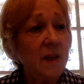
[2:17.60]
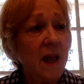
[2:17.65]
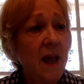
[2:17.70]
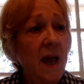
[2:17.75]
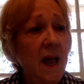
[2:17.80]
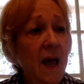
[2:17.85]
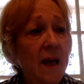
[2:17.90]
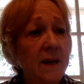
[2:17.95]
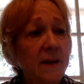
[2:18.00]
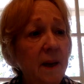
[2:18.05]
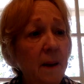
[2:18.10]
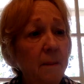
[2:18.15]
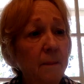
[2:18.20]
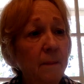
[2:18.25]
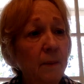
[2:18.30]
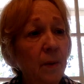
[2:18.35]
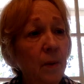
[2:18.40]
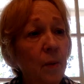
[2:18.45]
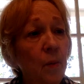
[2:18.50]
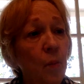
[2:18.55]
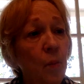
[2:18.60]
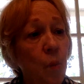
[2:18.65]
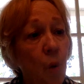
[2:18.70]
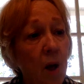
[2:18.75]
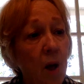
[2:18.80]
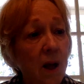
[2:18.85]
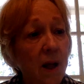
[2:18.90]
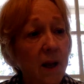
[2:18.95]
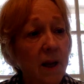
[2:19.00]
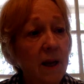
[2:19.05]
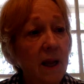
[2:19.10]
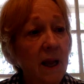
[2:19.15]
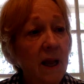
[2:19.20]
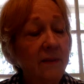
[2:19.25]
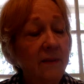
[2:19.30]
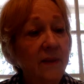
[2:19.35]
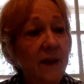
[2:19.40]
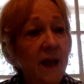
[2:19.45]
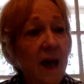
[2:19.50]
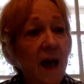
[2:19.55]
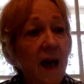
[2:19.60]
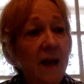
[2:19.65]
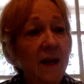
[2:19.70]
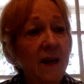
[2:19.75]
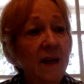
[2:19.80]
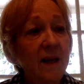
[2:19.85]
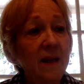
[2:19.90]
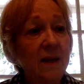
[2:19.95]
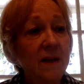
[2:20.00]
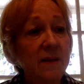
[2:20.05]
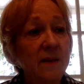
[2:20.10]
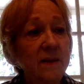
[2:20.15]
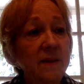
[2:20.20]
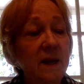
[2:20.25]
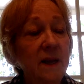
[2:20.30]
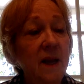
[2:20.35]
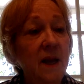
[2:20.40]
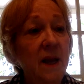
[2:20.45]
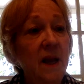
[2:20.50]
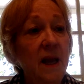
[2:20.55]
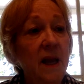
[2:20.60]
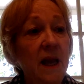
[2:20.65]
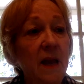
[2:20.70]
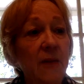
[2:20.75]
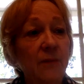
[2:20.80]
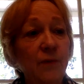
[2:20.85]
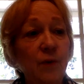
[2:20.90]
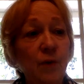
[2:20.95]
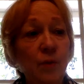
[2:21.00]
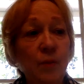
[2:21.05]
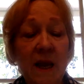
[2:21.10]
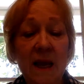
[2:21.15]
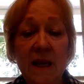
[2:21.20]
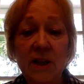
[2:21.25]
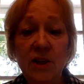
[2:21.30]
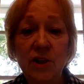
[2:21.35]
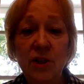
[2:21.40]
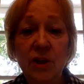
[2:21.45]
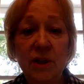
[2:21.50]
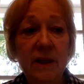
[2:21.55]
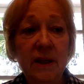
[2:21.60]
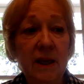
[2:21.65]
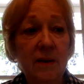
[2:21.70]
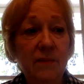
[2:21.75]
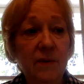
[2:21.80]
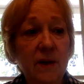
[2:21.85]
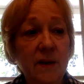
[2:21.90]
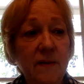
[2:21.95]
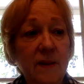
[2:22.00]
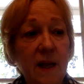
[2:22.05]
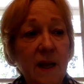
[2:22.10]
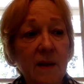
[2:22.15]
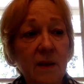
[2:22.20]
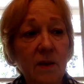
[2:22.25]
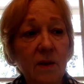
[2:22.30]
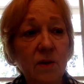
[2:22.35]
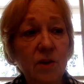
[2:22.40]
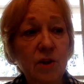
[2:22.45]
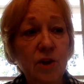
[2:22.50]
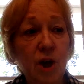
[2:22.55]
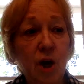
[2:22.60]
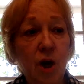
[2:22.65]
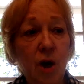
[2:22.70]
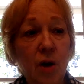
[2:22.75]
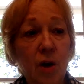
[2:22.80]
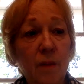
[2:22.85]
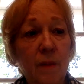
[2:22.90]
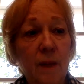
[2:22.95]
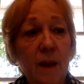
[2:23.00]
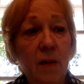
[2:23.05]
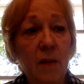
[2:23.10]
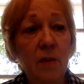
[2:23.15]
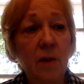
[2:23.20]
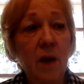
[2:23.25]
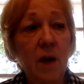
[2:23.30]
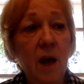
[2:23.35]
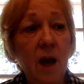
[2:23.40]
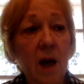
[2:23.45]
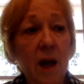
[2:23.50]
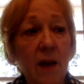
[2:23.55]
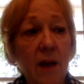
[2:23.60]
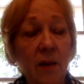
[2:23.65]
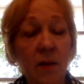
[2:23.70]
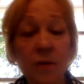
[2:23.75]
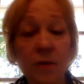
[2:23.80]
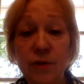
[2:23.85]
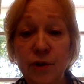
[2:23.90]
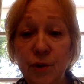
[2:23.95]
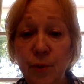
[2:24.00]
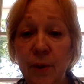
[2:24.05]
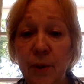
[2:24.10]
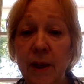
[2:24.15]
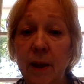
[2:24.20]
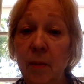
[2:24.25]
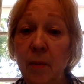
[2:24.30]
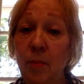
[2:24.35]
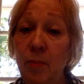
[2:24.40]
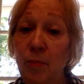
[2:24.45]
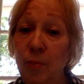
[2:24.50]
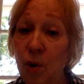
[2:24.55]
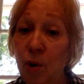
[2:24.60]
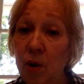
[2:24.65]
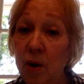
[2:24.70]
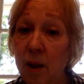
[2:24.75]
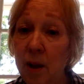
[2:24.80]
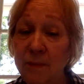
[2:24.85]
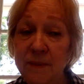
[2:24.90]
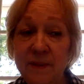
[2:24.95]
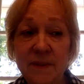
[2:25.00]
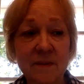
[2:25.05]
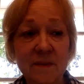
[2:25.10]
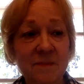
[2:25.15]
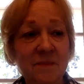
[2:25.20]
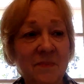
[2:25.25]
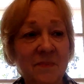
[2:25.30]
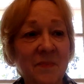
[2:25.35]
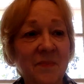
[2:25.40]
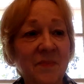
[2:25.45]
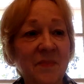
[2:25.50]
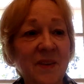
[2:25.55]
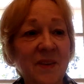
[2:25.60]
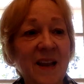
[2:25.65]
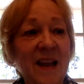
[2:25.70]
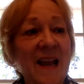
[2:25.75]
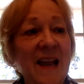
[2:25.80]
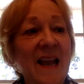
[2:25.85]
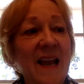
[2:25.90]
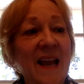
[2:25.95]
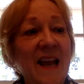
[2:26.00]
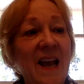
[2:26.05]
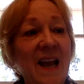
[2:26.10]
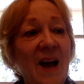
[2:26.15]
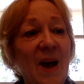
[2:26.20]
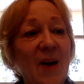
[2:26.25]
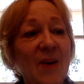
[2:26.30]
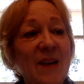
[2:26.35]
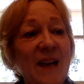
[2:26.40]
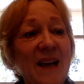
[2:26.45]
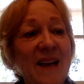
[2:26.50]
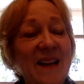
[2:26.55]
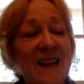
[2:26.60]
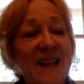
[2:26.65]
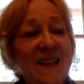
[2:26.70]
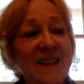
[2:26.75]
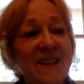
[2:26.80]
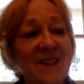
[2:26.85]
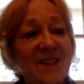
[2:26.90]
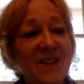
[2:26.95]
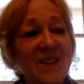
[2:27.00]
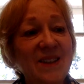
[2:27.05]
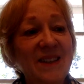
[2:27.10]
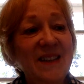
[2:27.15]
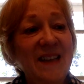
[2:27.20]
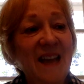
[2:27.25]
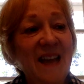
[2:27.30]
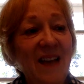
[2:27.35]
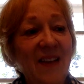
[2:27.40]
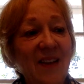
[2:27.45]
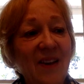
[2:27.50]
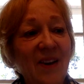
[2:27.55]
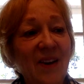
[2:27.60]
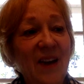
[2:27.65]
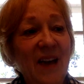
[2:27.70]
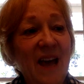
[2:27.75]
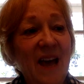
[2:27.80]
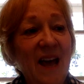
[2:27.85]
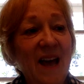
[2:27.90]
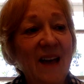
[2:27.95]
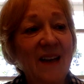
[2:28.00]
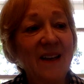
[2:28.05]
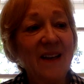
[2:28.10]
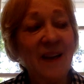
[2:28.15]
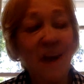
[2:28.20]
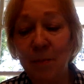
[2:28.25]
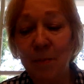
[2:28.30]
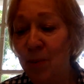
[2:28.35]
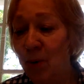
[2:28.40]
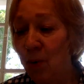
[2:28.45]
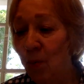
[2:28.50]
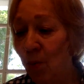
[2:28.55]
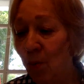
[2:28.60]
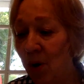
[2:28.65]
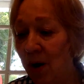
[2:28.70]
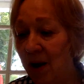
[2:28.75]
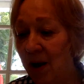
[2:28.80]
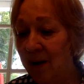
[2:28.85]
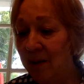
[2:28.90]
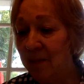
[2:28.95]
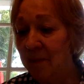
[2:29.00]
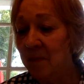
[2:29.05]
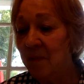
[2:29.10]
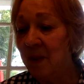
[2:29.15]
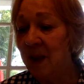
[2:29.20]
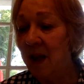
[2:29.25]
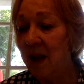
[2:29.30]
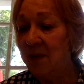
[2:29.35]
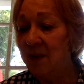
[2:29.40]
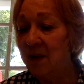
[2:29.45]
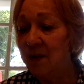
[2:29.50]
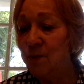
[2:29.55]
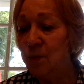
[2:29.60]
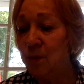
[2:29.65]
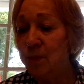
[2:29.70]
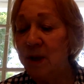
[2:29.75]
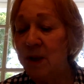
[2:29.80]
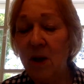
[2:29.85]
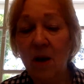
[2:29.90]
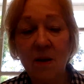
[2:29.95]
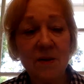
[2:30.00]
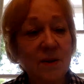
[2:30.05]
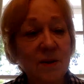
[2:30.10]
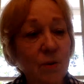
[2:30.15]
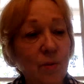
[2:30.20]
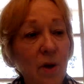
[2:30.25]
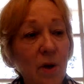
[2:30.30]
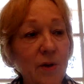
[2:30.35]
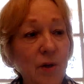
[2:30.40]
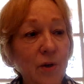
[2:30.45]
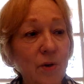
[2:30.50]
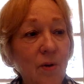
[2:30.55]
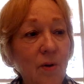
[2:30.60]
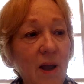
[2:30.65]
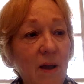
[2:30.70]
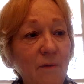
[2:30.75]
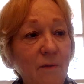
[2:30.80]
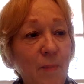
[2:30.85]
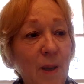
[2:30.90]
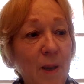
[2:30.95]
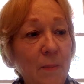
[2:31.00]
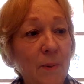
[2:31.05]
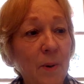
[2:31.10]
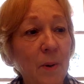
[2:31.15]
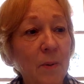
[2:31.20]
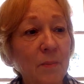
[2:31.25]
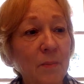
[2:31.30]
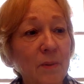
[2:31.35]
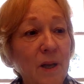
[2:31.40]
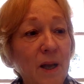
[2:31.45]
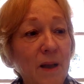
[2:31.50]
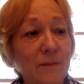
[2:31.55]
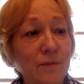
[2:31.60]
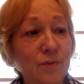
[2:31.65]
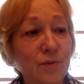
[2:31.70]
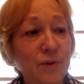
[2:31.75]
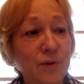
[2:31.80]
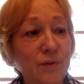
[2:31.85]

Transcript: at number 1, and that is information given in that little chart about Kyle doing pull-ups. Okay, let's look together at number 1, and this will be also on your graph paper. I've